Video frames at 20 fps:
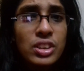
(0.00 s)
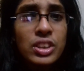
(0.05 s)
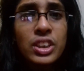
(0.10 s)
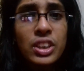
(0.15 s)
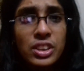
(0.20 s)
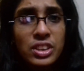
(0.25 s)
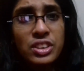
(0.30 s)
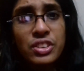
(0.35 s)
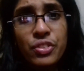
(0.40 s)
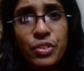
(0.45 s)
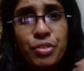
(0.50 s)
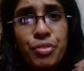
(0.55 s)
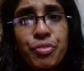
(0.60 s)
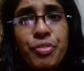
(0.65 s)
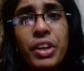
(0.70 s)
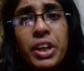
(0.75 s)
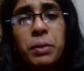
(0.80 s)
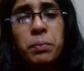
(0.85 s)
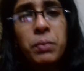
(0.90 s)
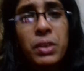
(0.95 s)
just
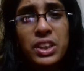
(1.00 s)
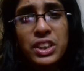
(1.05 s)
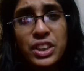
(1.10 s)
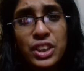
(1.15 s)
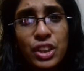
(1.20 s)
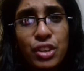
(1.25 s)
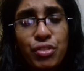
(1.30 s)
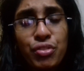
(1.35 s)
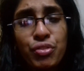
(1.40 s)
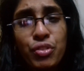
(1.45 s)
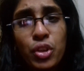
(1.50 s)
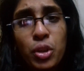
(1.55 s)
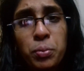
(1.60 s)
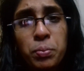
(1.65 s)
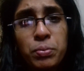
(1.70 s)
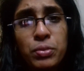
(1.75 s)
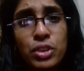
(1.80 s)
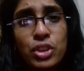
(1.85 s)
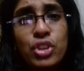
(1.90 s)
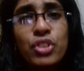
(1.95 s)
refrain myself
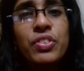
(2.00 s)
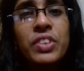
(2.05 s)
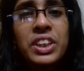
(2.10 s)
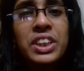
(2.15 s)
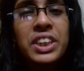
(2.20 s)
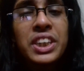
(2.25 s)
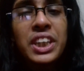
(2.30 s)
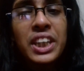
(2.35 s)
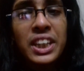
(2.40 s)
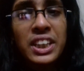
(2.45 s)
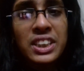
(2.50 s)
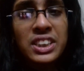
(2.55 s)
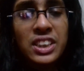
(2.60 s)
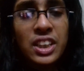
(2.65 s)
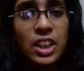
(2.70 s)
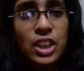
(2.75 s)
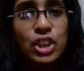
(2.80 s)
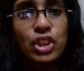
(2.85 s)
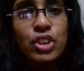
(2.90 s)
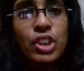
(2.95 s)
from doing things
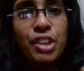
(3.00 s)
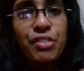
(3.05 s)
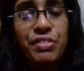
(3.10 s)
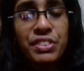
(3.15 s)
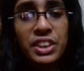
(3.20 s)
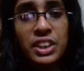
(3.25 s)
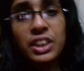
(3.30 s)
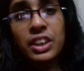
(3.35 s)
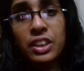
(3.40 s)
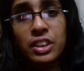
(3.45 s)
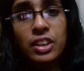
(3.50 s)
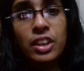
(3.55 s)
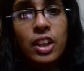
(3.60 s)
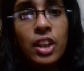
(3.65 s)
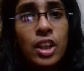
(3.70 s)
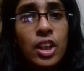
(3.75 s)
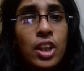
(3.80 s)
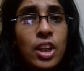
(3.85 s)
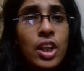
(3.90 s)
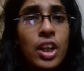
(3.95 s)
that I should have done,
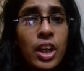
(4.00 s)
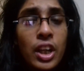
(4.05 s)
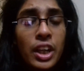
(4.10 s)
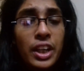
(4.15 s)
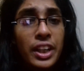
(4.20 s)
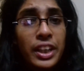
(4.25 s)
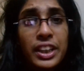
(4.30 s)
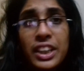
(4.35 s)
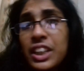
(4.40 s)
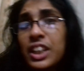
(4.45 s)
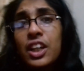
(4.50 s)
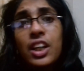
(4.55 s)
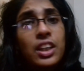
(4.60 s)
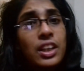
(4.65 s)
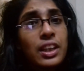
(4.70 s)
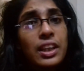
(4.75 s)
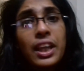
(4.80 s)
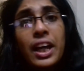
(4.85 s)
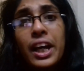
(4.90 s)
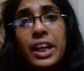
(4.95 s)
and I
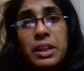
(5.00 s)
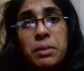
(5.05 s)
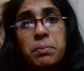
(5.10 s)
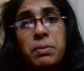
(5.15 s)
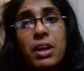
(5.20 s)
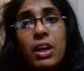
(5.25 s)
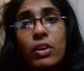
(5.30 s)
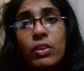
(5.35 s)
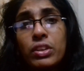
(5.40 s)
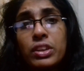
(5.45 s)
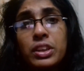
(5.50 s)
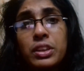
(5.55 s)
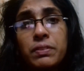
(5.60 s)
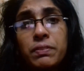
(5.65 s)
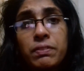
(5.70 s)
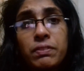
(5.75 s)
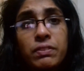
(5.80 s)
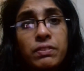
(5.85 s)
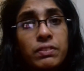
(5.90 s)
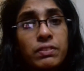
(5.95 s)
cannot lie about them.
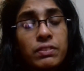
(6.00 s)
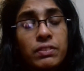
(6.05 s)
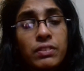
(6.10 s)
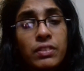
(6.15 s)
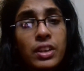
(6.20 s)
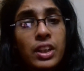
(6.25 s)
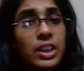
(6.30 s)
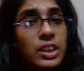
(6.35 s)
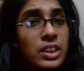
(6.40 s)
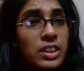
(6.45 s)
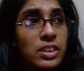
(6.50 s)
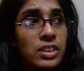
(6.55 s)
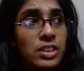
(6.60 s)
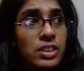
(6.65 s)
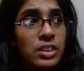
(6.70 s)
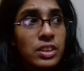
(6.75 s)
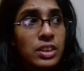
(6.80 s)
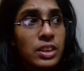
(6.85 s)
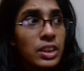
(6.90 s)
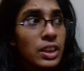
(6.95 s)
I
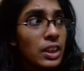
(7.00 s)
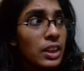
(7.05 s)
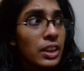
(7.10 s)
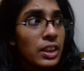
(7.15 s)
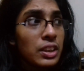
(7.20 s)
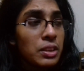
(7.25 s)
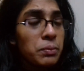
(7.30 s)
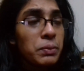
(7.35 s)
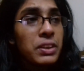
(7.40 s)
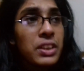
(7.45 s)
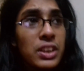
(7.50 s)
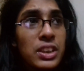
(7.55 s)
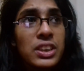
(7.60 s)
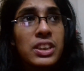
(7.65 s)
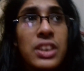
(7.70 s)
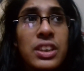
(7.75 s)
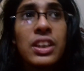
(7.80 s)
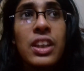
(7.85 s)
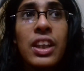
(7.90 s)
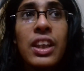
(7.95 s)
just can't,
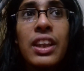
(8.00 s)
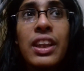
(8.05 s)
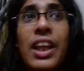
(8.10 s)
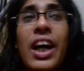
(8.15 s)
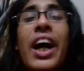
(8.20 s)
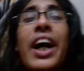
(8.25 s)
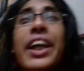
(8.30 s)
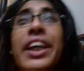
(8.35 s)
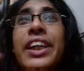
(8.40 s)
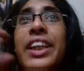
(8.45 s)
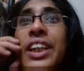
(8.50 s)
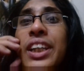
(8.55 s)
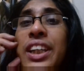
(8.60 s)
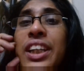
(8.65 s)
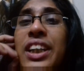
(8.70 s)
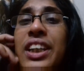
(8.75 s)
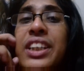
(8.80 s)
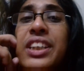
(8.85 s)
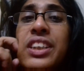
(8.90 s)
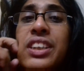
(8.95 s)
because lying
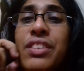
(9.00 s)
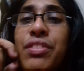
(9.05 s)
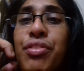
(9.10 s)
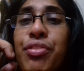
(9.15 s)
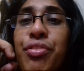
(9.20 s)
is